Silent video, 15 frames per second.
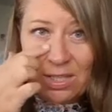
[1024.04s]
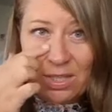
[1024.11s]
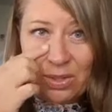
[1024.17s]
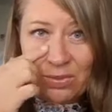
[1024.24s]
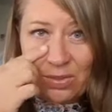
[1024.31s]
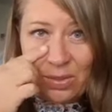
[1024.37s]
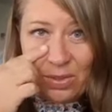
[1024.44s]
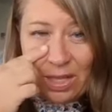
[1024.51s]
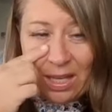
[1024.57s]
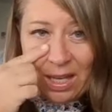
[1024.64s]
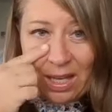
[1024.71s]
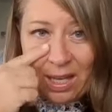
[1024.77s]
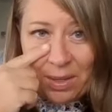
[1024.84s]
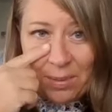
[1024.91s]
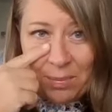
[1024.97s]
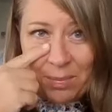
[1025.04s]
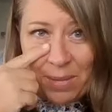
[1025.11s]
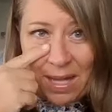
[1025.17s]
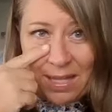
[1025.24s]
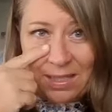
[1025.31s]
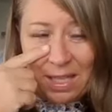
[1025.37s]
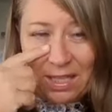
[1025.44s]
So if you get
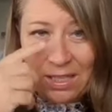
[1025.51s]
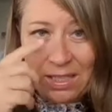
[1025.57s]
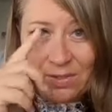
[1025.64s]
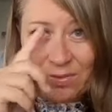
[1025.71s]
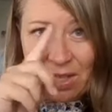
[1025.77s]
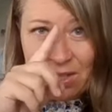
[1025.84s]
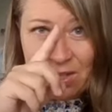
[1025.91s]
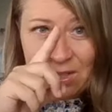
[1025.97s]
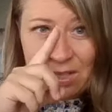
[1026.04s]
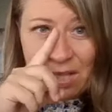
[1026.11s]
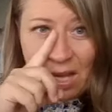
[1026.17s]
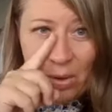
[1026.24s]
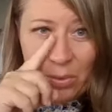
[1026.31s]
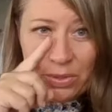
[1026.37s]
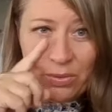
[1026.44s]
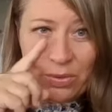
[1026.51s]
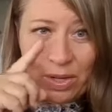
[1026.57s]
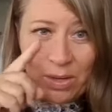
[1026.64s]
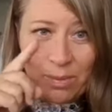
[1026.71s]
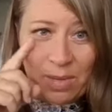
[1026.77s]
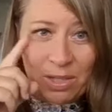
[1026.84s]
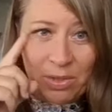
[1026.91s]
bad sinus infections, I always
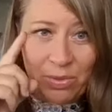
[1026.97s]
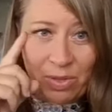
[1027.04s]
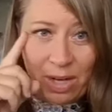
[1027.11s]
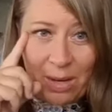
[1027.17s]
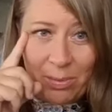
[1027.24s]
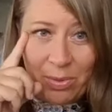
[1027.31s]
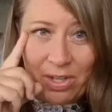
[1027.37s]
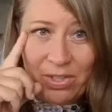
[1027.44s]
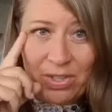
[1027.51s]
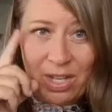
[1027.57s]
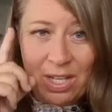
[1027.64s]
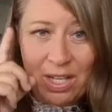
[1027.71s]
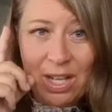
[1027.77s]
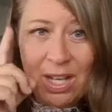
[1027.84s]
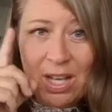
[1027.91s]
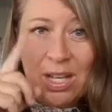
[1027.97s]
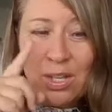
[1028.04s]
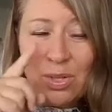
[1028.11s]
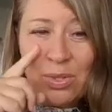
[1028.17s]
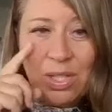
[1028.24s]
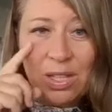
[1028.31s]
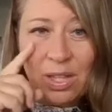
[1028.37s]
recommend dry brushing,
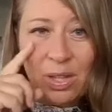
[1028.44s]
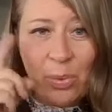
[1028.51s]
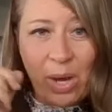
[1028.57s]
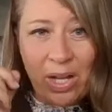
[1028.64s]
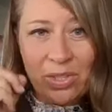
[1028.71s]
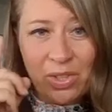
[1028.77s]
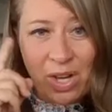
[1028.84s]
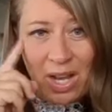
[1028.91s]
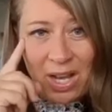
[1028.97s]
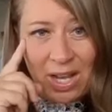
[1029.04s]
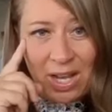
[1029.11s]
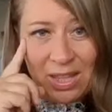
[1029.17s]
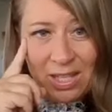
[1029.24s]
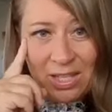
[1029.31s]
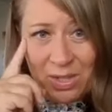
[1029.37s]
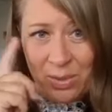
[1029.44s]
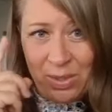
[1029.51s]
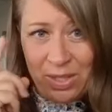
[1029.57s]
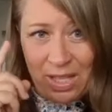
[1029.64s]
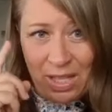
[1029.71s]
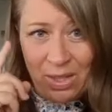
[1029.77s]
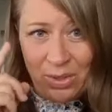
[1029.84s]
using the gua sha, and then
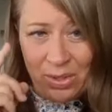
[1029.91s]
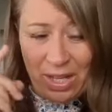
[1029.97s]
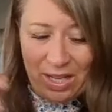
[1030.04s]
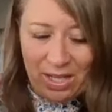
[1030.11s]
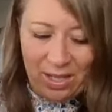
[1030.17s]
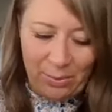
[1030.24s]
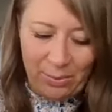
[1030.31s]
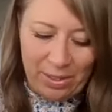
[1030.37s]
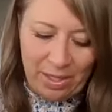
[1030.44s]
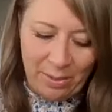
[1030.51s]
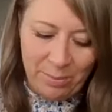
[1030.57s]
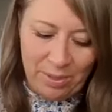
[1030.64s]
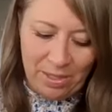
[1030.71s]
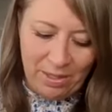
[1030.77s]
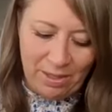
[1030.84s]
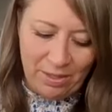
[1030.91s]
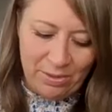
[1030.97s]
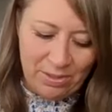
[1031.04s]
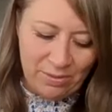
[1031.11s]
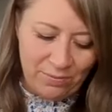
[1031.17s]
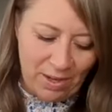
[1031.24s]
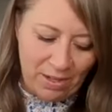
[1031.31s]
doing yellow light. It will help kill
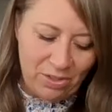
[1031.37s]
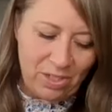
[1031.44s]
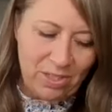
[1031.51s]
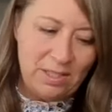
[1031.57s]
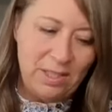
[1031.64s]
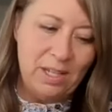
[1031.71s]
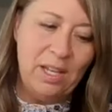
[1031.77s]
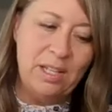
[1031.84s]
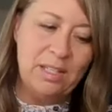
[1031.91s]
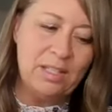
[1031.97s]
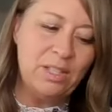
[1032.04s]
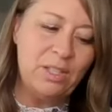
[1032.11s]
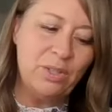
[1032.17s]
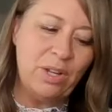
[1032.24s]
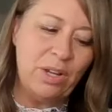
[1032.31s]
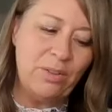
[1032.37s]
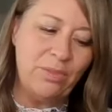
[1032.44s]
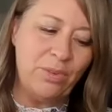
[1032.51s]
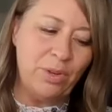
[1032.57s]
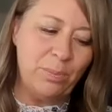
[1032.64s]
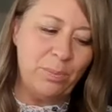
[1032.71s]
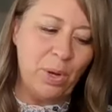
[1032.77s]
those infections. It's also great
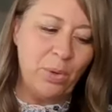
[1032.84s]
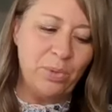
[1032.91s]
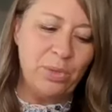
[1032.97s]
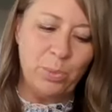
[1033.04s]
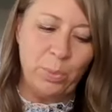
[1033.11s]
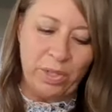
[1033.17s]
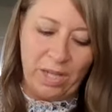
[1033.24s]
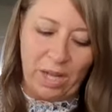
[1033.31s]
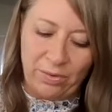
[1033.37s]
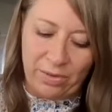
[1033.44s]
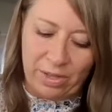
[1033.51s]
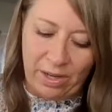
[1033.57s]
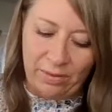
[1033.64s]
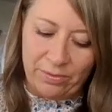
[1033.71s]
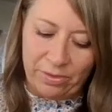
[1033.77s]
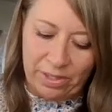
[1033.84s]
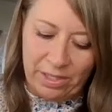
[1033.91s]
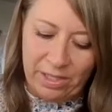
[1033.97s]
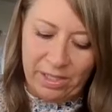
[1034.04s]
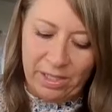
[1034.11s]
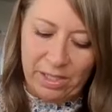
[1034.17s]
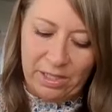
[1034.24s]
for post-workout
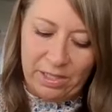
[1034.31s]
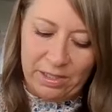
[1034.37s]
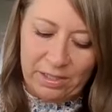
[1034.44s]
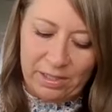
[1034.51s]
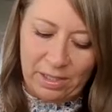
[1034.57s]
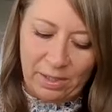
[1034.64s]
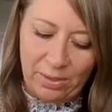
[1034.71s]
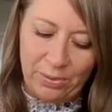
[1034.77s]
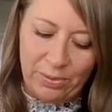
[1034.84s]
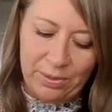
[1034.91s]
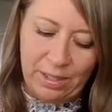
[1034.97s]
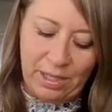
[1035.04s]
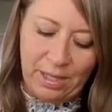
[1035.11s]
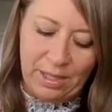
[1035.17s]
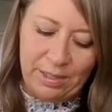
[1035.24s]
recovery. So